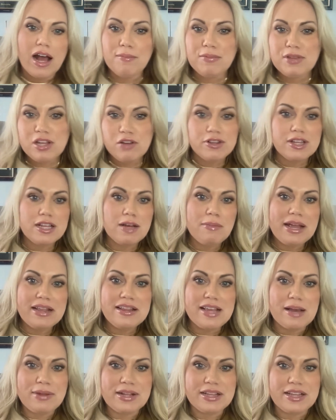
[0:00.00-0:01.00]
So some
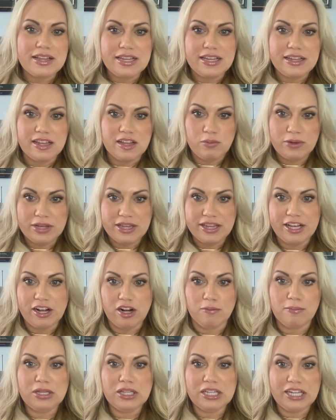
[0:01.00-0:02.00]
endemic diseases we see are
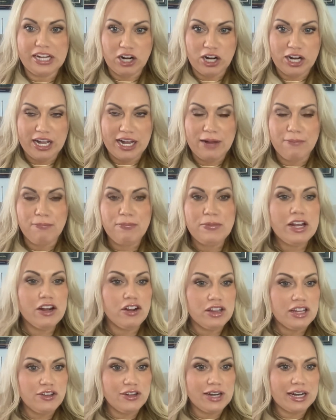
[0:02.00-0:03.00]
malaria. Here in
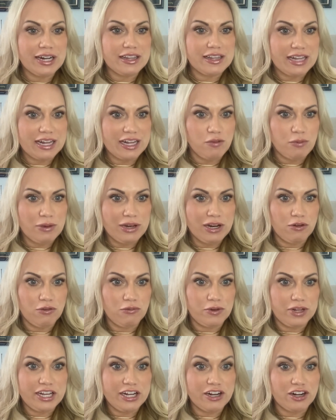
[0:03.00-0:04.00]
the United States, we don't
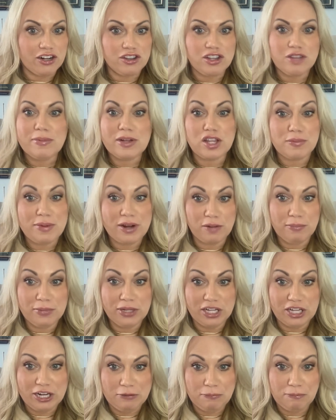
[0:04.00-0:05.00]
hear too much about
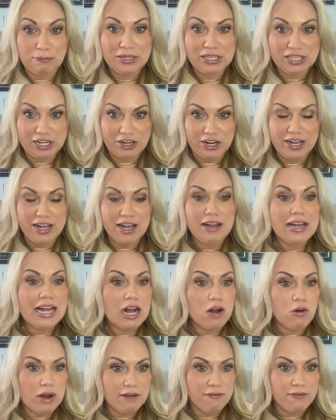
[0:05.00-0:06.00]
malaria.
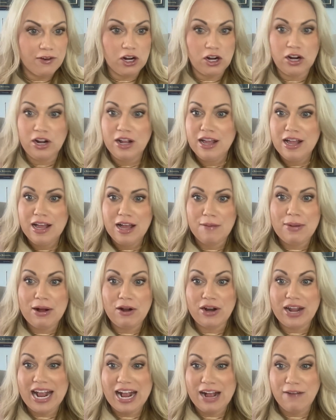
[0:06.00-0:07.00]
However,
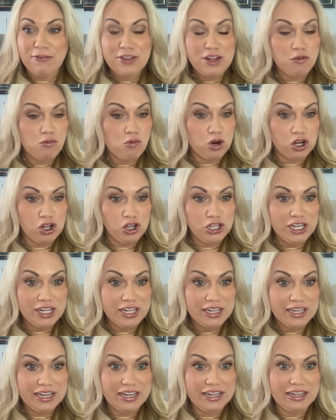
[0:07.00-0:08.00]
about half of the world
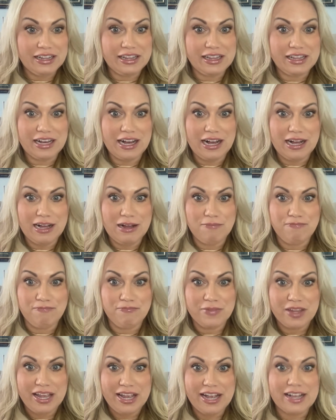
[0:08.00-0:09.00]

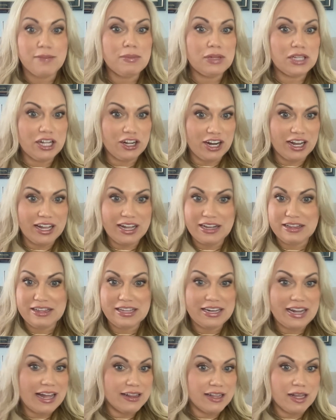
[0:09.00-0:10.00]
has malaria as an
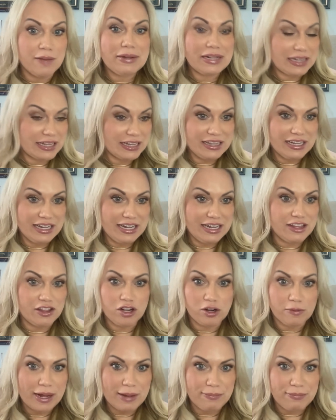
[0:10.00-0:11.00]
endemic disease in
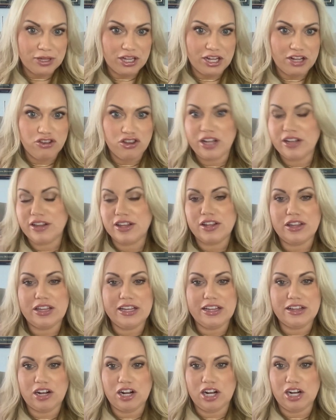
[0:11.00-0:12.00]
their population. So
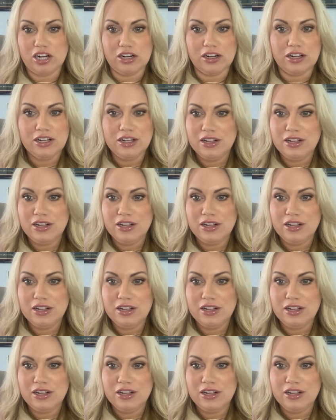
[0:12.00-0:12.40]
these are